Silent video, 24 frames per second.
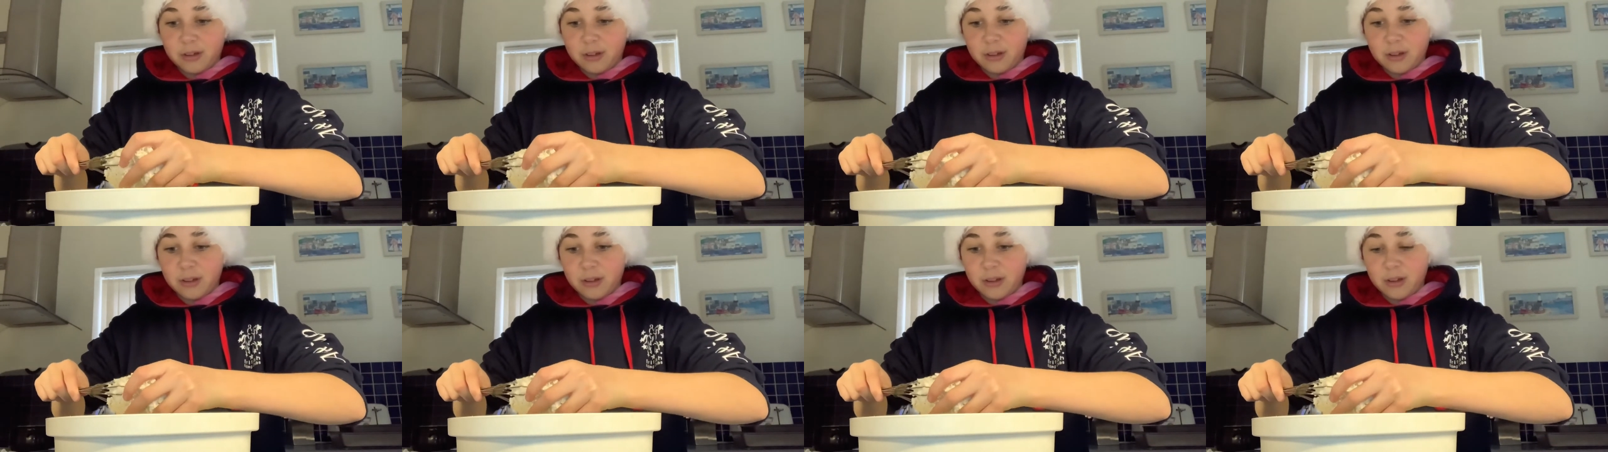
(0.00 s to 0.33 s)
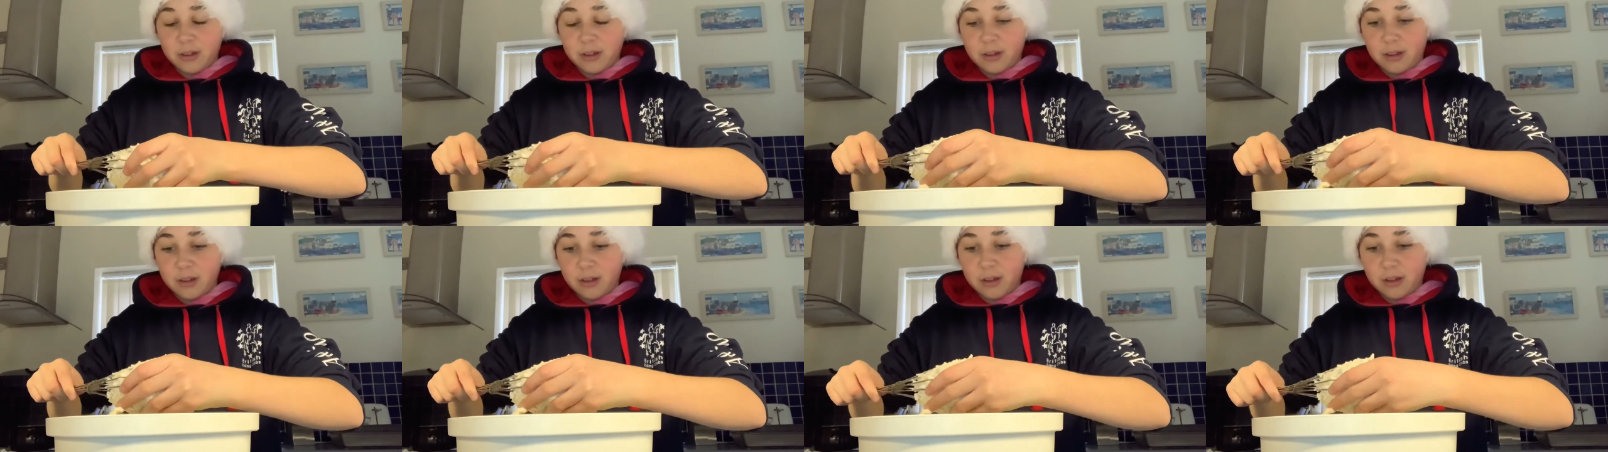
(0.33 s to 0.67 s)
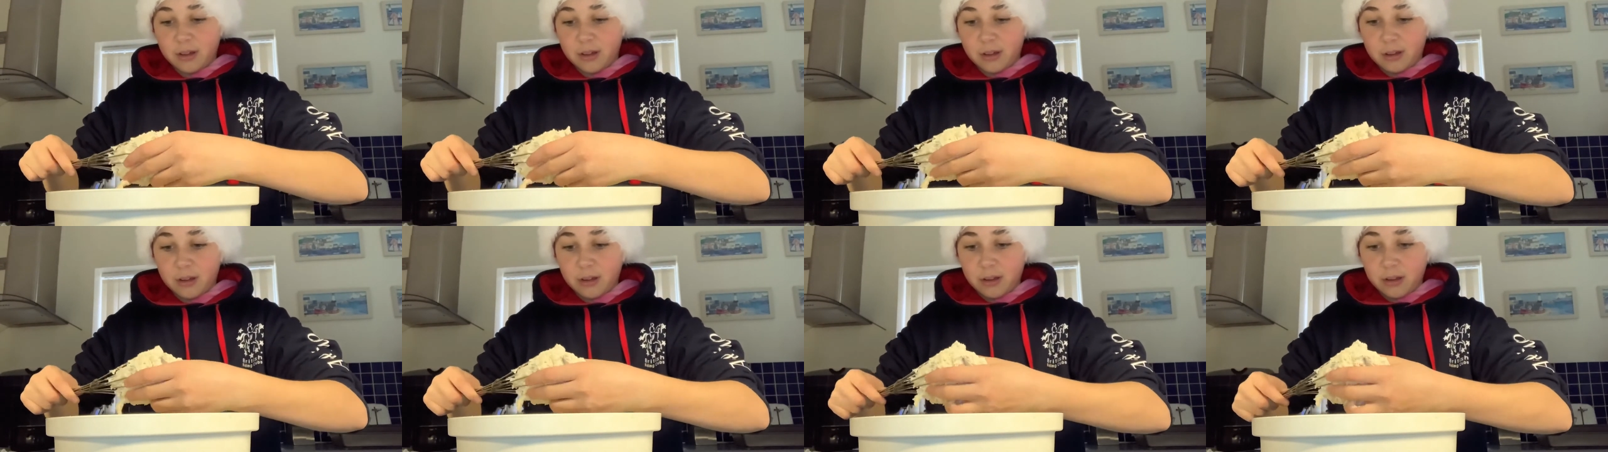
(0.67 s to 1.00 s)

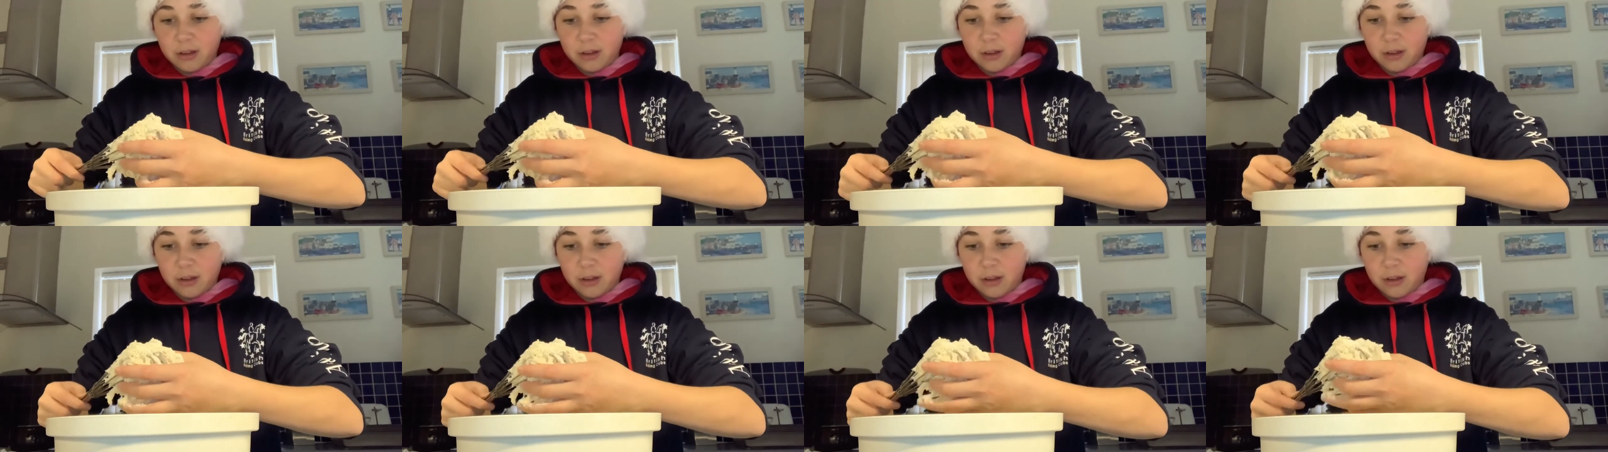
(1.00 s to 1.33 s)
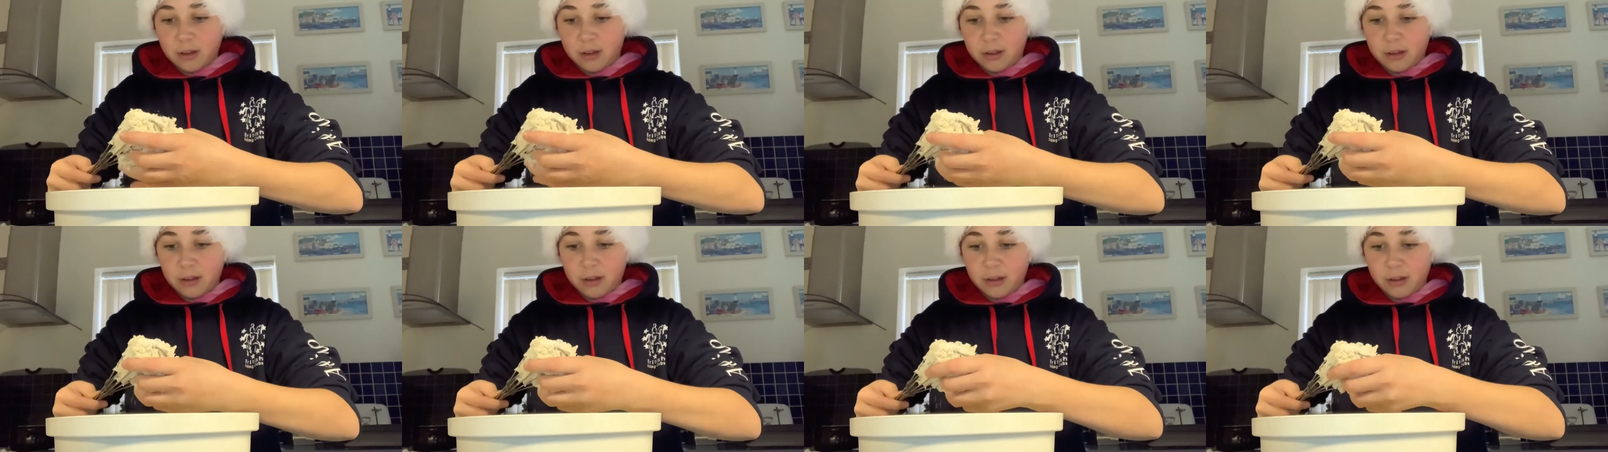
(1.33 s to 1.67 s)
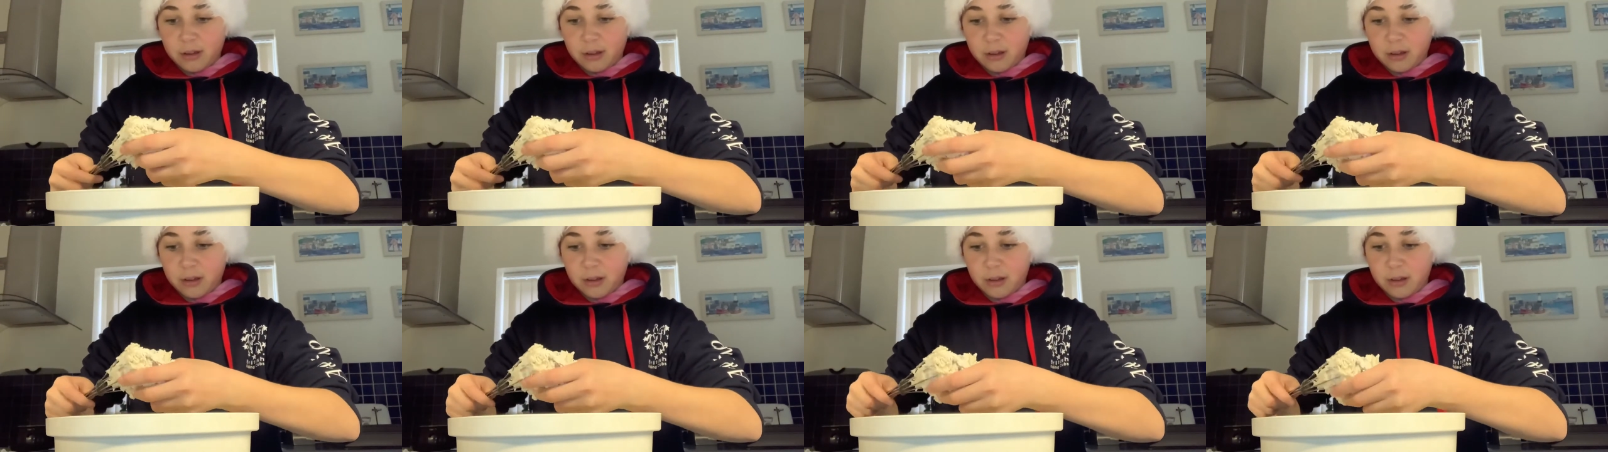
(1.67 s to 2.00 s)

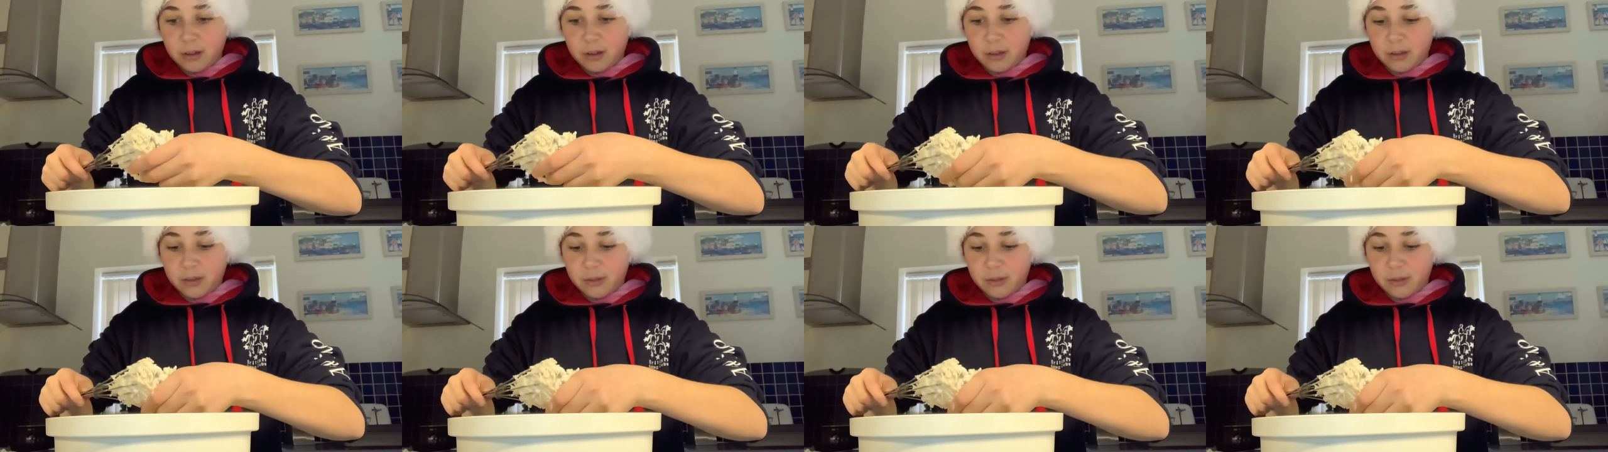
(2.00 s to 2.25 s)
Nobody speaks.